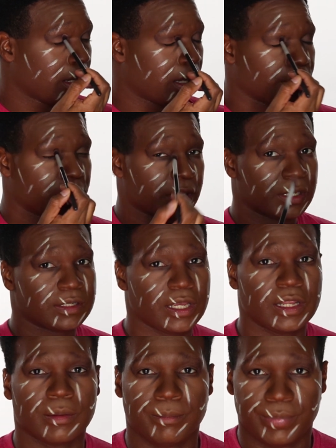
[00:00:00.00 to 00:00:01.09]
And I'm going to
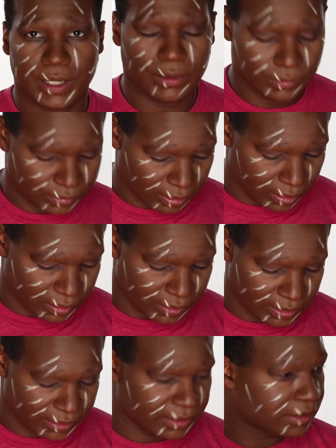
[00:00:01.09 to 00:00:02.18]
continue to build on
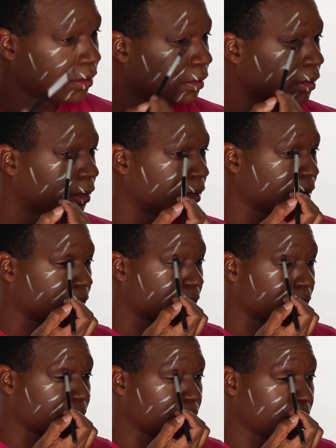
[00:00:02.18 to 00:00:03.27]
this
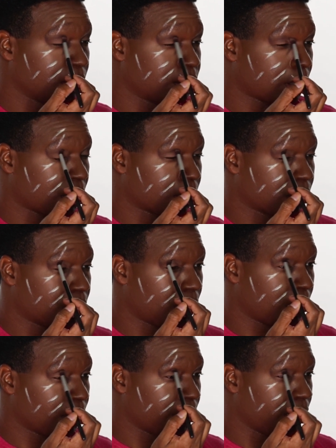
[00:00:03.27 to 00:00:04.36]
darker color